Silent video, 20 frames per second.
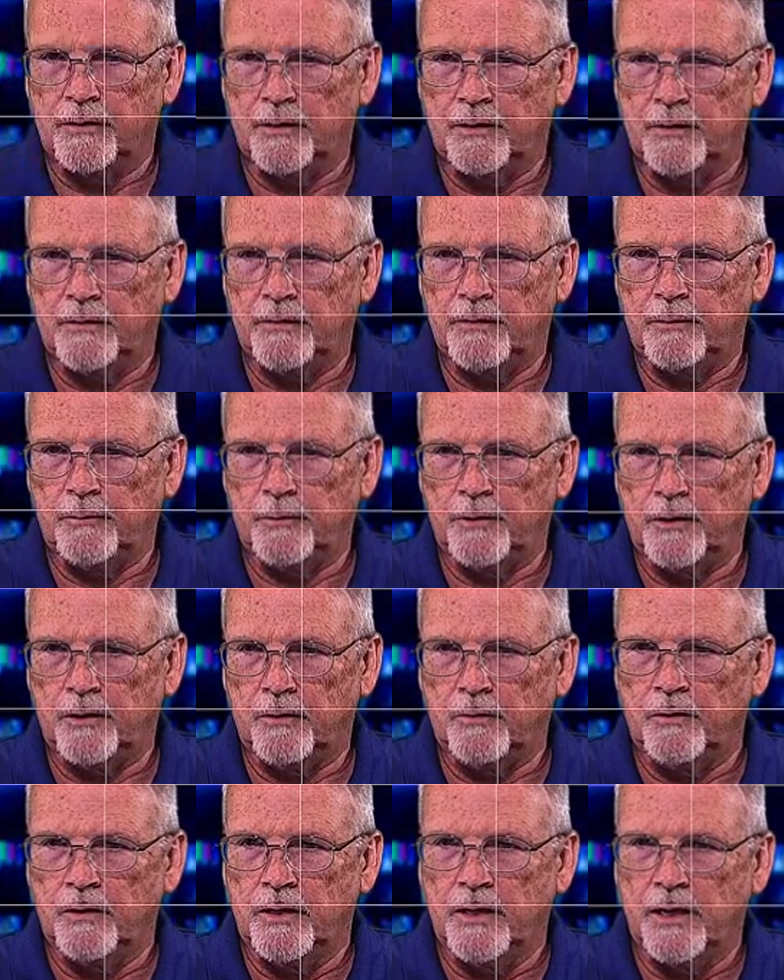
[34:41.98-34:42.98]
And there we
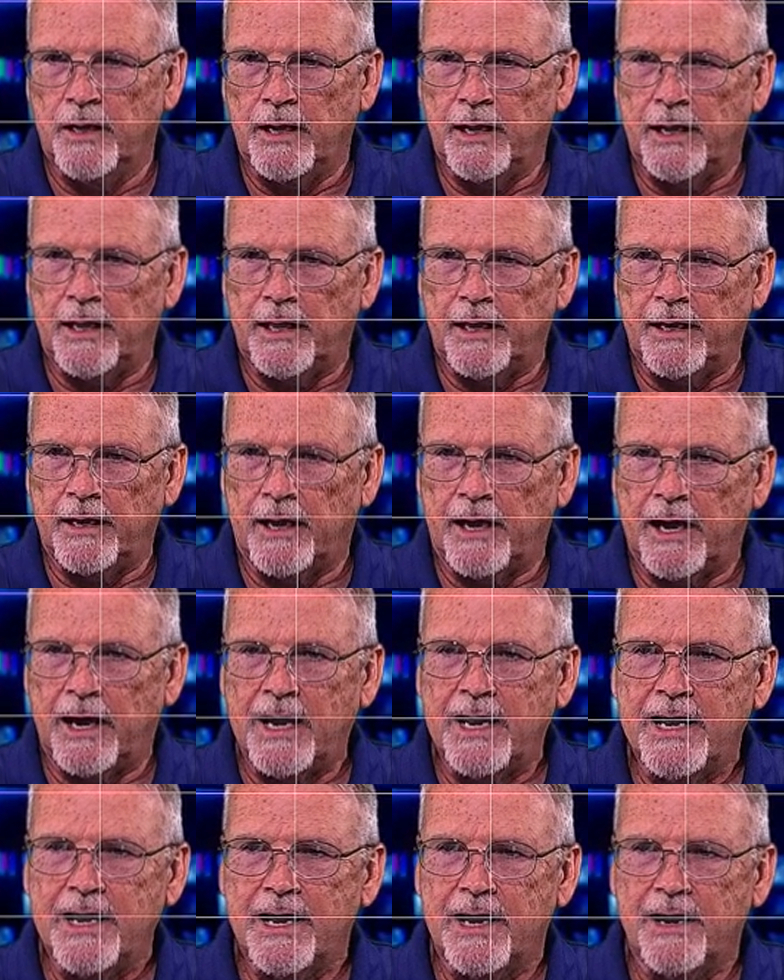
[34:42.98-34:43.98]
go. And
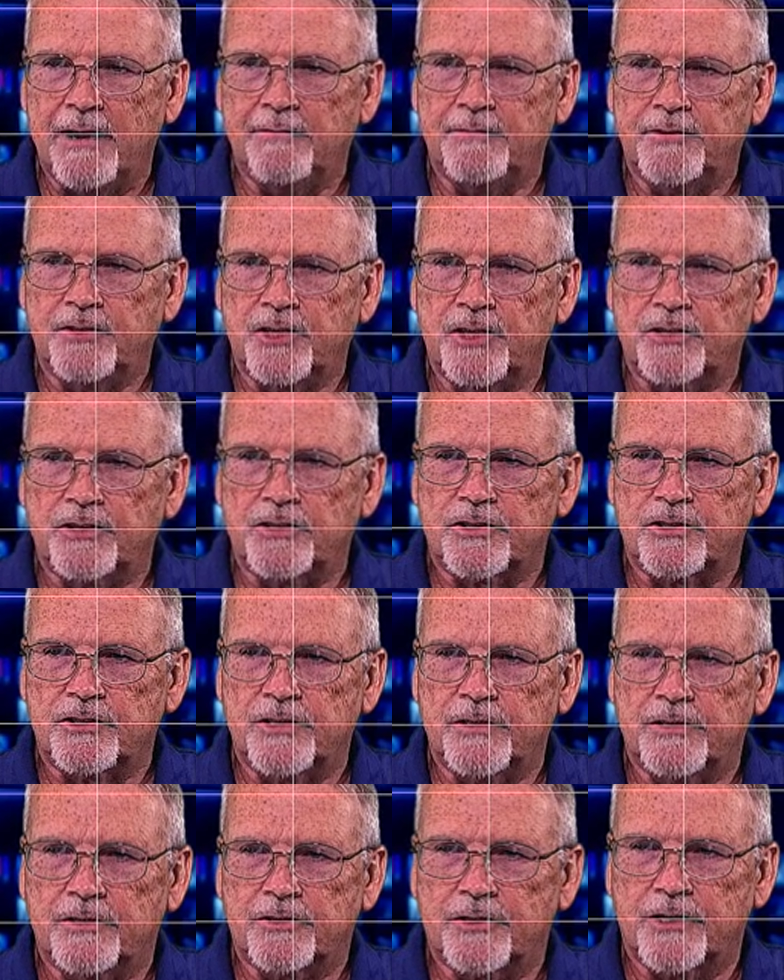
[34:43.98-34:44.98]
I have just, see
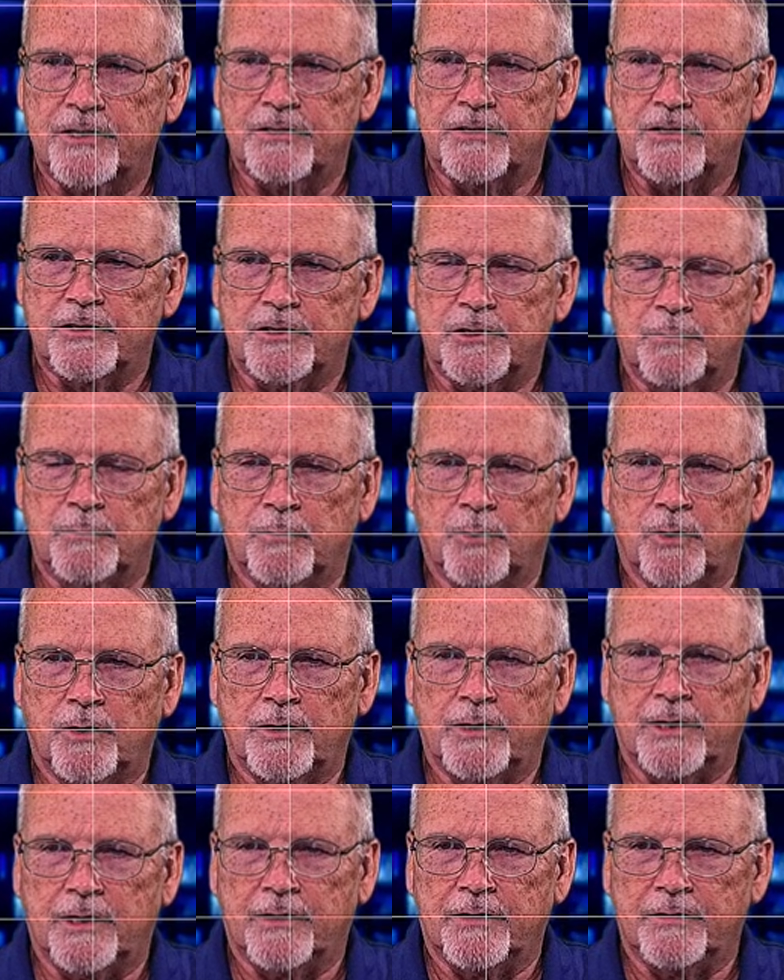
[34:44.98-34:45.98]
the transition bar
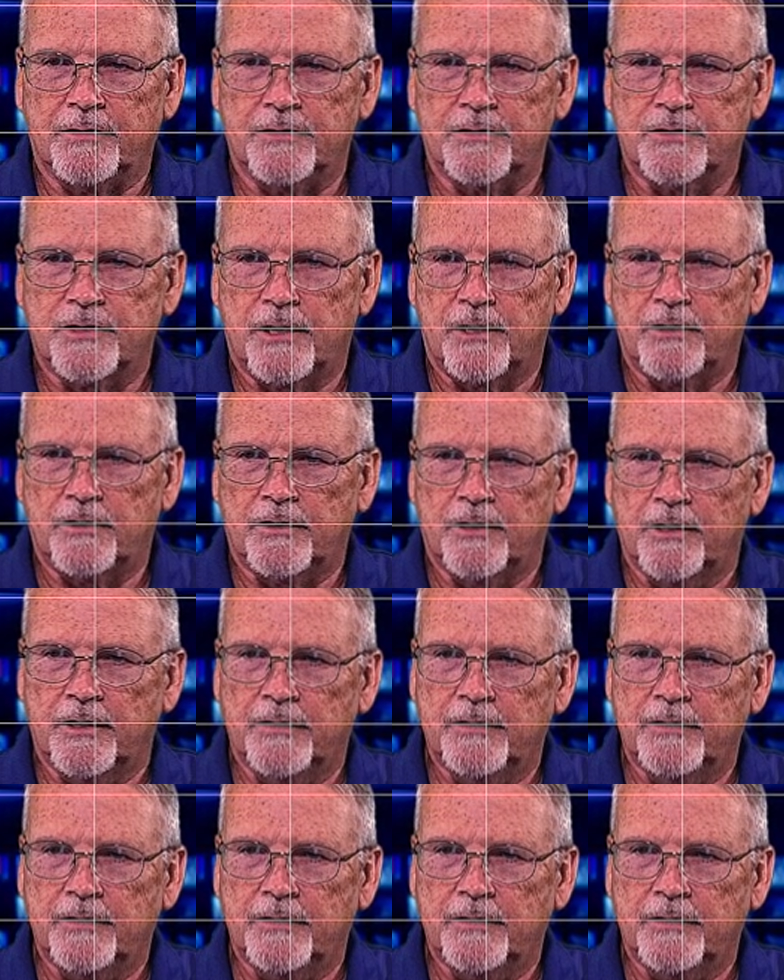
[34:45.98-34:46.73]
down in the center?